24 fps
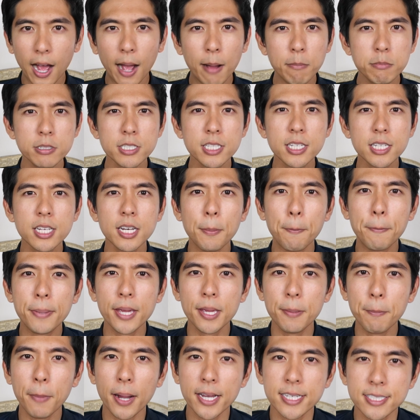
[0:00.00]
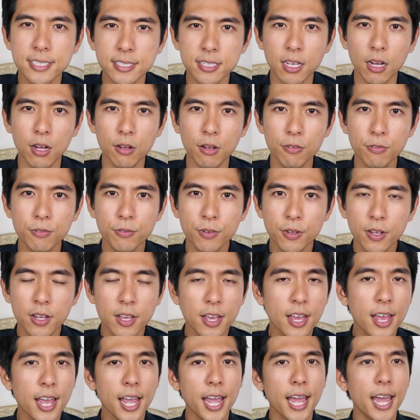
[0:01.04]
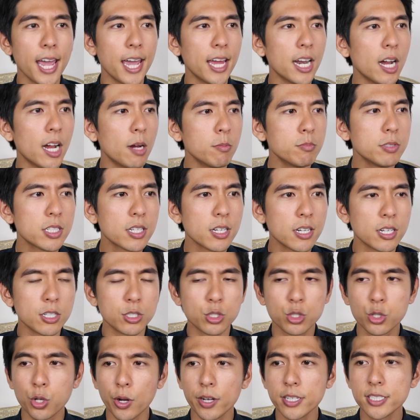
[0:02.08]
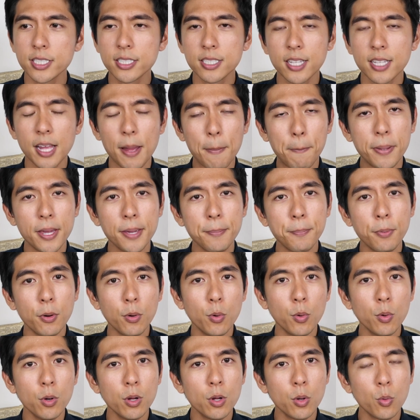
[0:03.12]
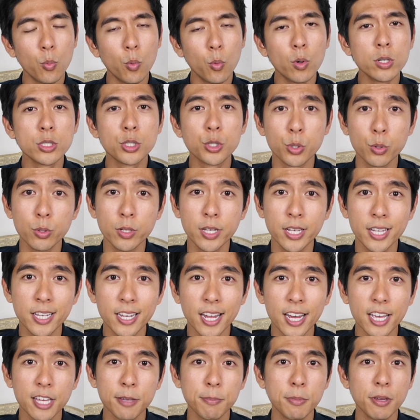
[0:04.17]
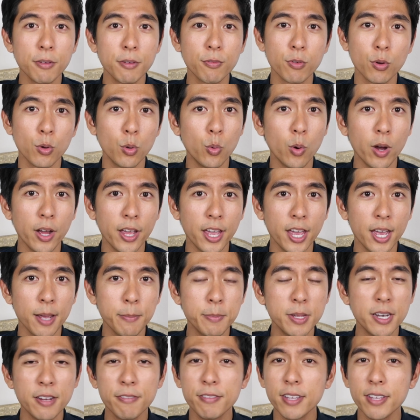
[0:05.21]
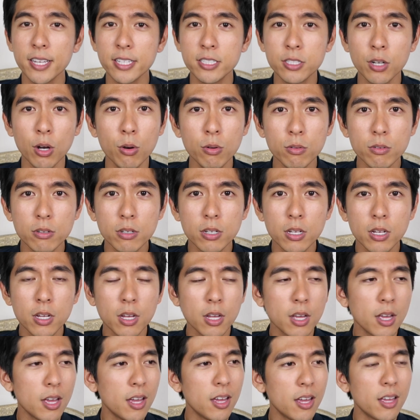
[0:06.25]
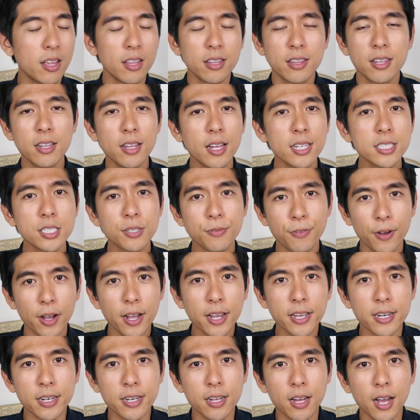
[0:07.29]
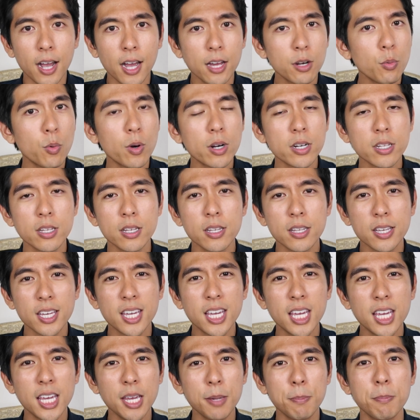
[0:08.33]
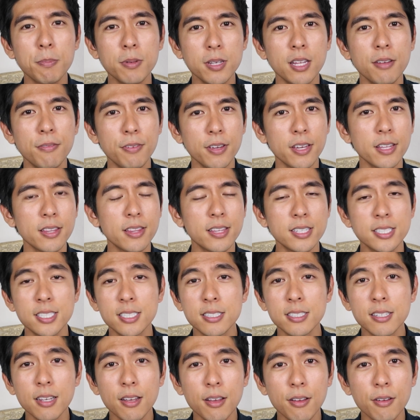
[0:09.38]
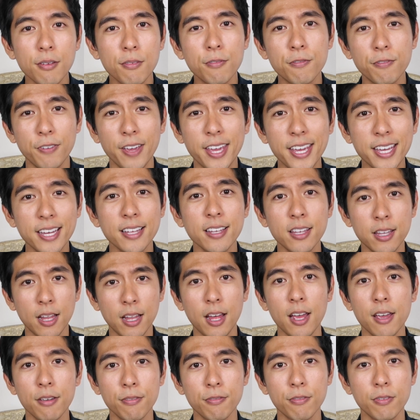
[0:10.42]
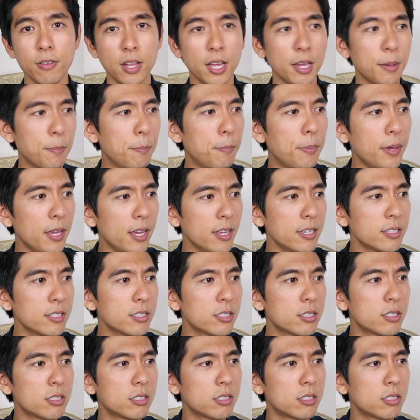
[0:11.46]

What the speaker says: I'm just going to be myself, and I'm just going to trust that people will truly like me for who I am. And if they don't, then that's fine. I don't want to keep living this fake life, being